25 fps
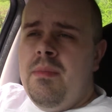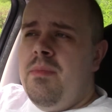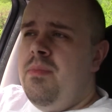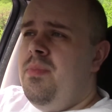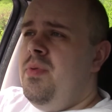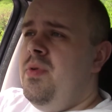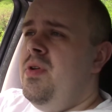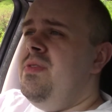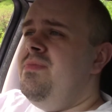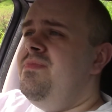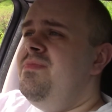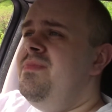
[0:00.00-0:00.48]

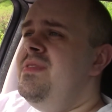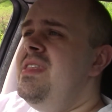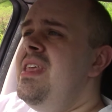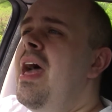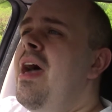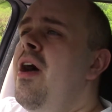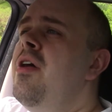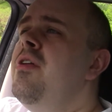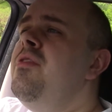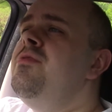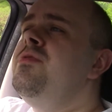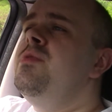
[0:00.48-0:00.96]
But
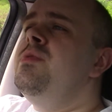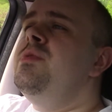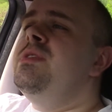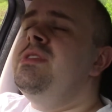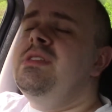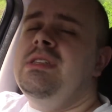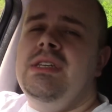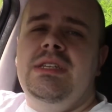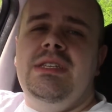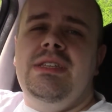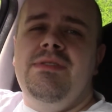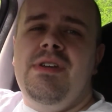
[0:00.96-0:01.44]
yeah, hopefully with
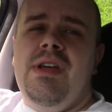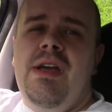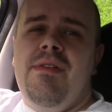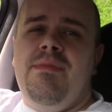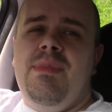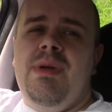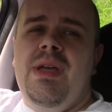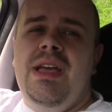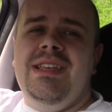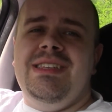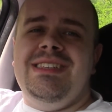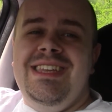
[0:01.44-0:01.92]
60
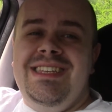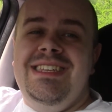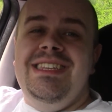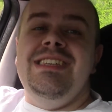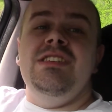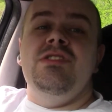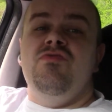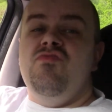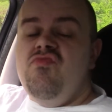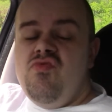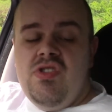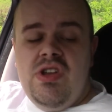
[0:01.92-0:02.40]
FPS it
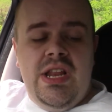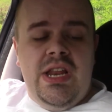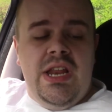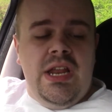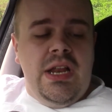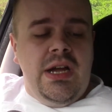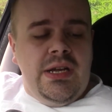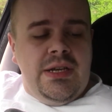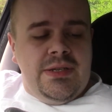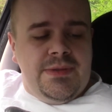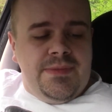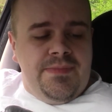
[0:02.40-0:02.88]
is really
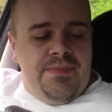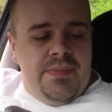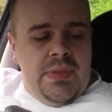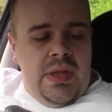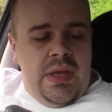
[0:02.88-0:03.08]
nice.